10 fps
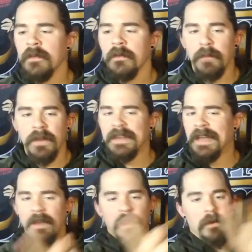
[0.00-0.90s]
But
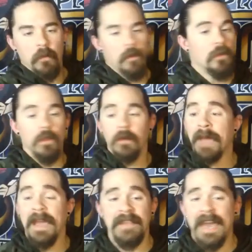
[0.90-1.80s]
if you look
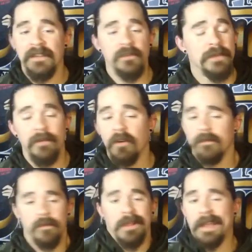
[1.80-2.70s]
back at the Attitude Era,
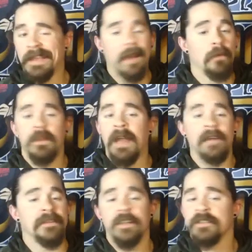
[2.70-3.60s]
you're like, yeah, I would
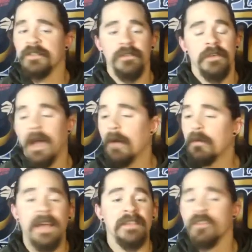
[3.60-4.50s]
not touch. I would
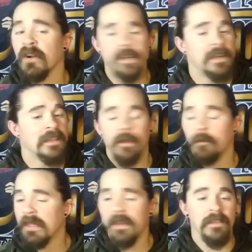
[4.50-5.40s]
not start anything
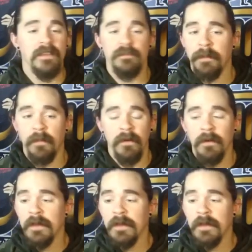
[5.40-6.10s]
with any of these people.